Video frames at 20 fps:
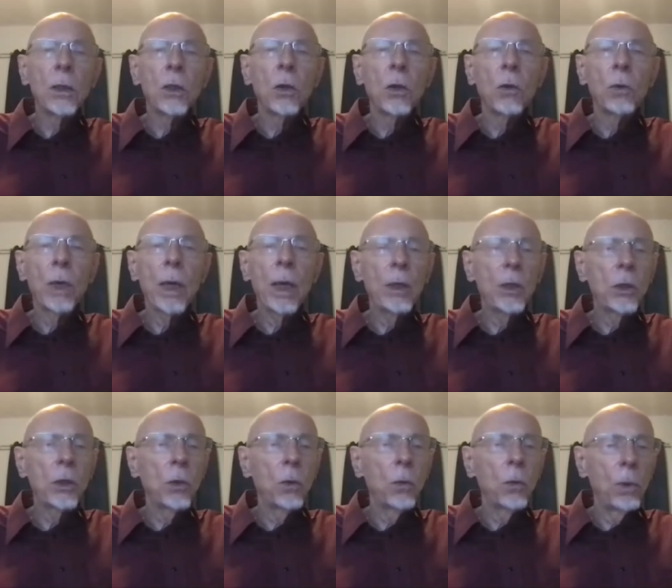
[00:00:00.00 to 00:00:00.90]
okay,
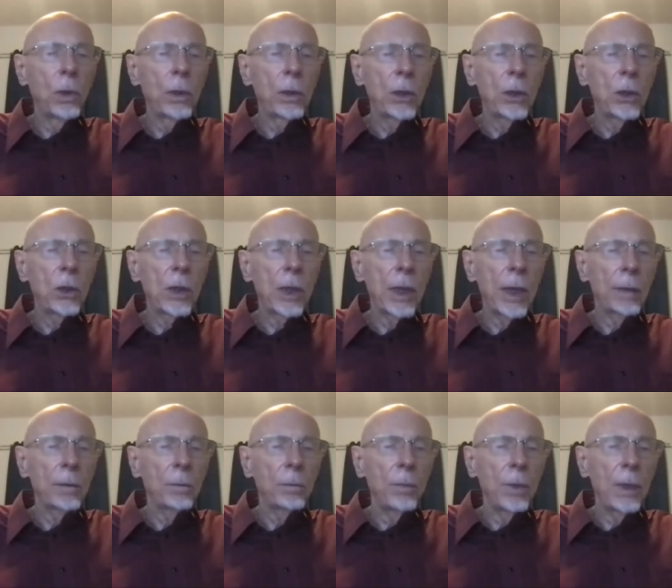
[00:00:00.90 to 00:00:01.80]
so what does
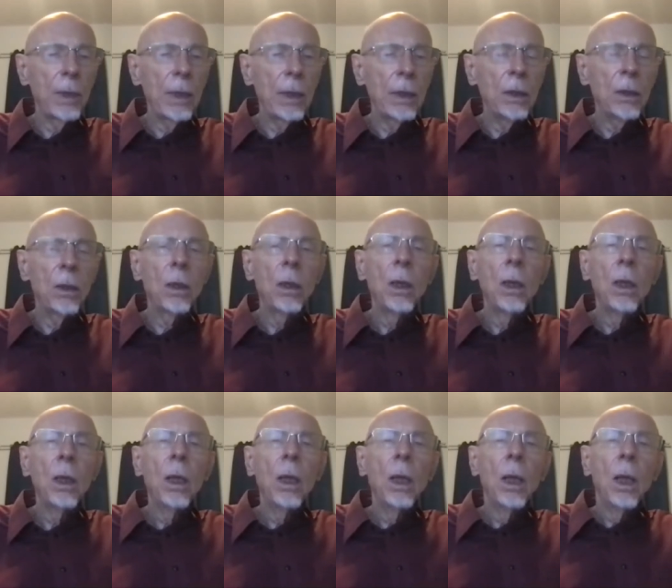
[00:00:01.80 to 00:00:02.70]
that mean?
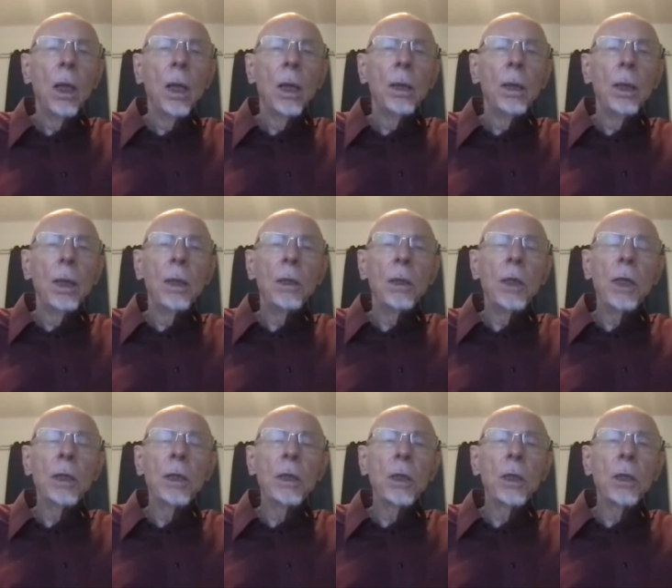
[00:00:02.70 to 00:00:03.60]
The
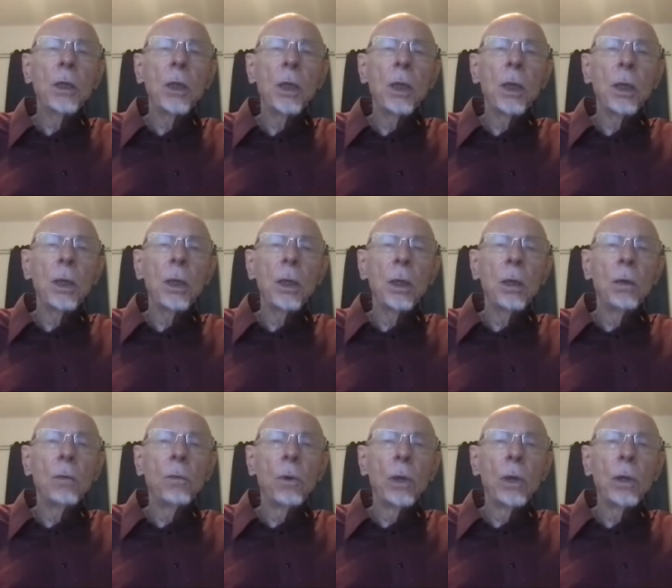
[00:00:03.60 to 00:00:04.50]
dignity
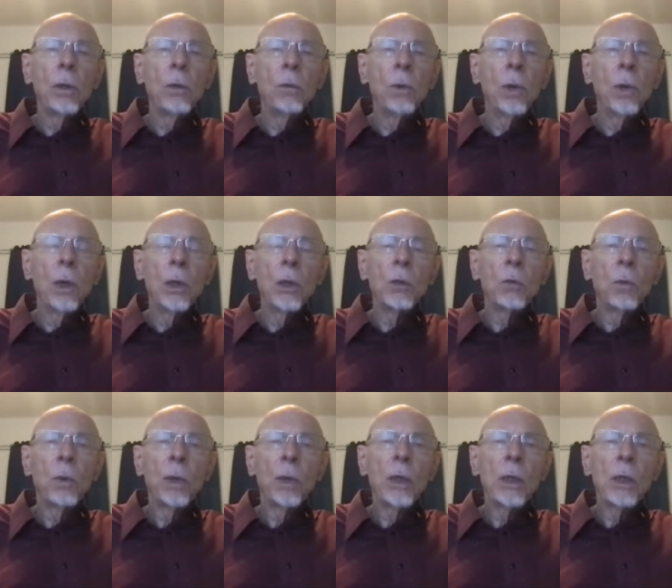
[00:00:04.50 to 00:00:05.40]
of what he was.
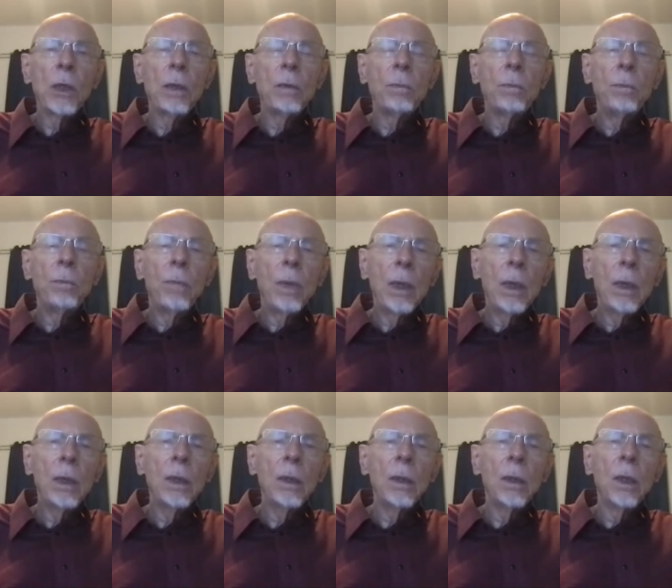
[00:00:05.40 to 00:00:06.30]
What does it
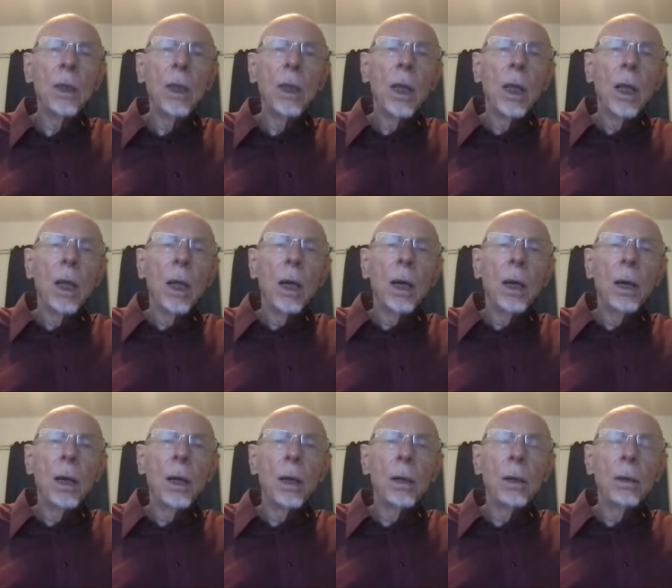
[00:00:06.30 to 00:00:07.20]
mean,
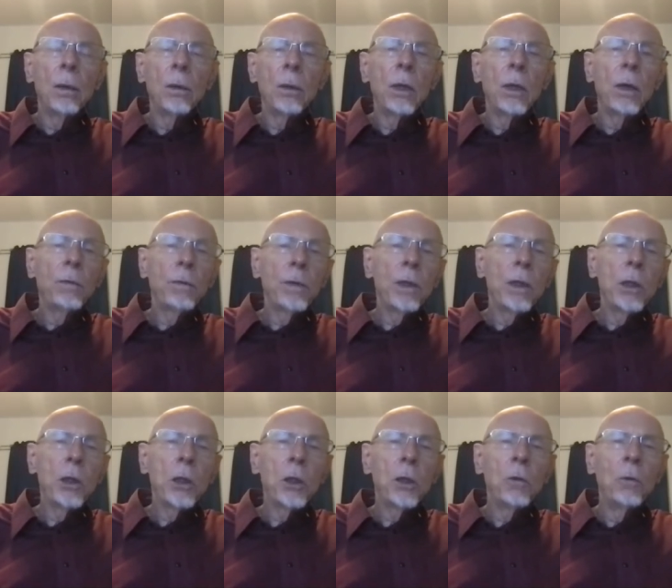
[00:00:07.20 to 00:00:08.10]

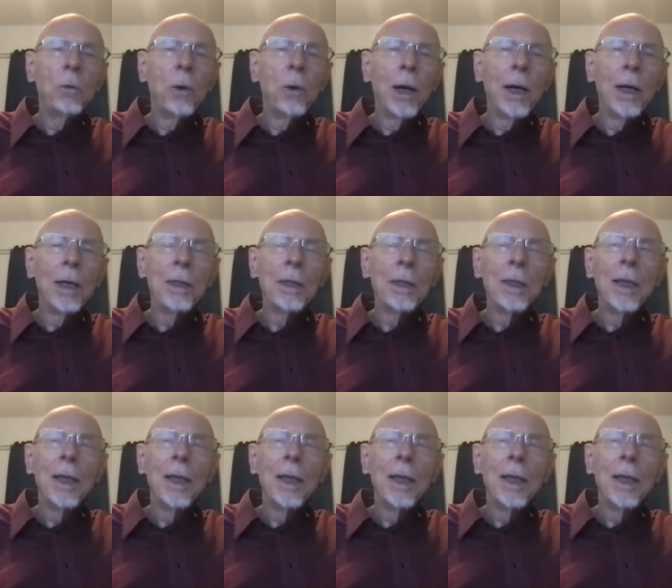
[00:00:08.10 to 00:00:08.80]
definition wise?